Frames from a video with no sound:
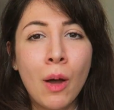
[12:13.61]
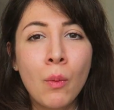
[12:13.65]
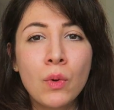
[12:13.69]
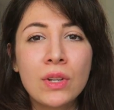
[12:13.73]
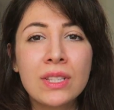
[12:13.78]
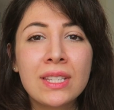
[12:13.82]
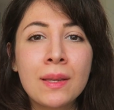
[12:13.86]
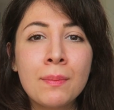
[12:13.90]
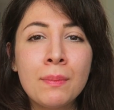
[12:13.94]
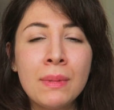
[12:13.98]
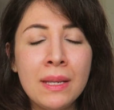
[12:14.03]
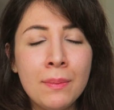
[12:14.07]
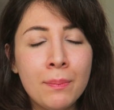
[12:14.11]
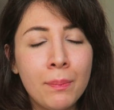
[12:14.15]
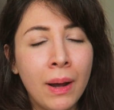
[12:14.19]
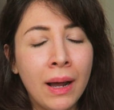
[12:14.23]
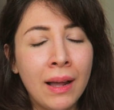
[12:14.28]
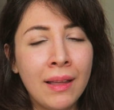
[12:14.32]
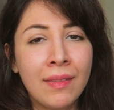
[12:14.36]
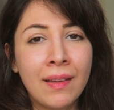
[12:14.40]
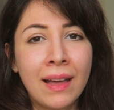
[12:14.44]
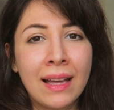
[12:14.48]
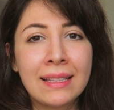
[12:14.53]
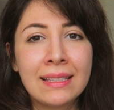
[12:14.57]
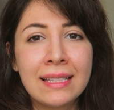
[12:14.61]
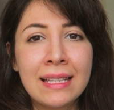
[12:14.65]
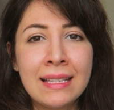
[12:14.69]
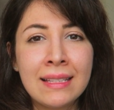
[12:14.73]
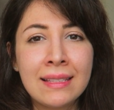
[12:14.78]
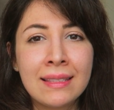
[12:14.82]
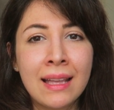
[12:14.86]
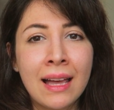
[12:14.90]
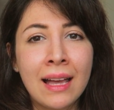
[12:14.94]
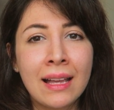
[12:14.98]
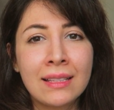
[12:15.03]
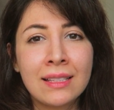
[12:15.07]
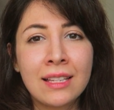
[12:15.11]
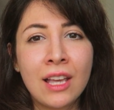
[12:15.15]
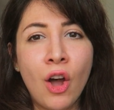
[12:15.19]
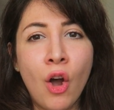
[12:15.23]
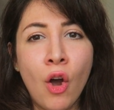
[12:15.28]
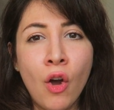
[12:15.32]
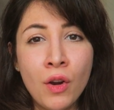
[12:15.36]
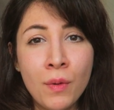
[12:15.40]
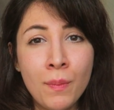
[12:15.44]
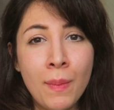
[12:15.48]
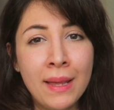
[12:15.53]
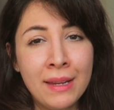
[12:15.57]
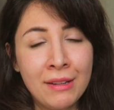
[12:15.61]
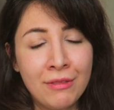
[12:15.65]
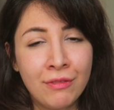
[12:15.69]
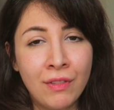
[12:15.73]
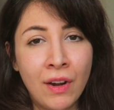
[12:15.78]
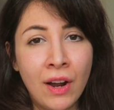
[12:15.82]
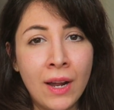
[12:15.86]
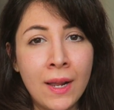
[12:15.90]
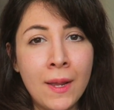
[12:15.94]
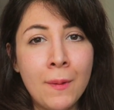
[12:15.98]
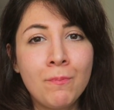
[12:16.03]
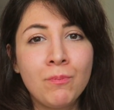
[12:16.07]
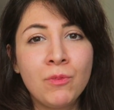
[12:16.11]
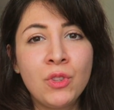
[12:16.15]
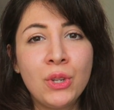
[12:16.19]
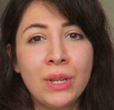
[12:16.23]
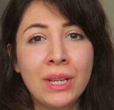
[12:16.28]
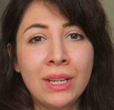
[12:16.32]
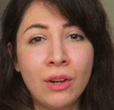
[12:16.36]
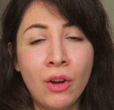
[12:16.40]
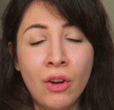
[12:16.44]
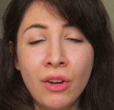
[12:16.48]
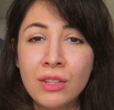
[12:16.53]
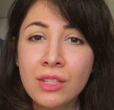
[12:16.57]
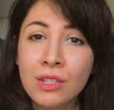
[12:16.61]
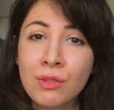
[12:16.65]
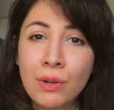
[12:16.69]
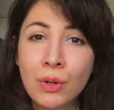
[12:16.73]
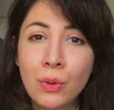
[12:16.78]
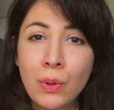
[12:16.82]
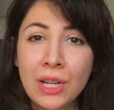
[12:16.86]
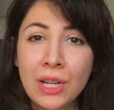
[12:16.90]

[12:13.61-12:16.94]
And what I mean by that is that on Medify, you can answer a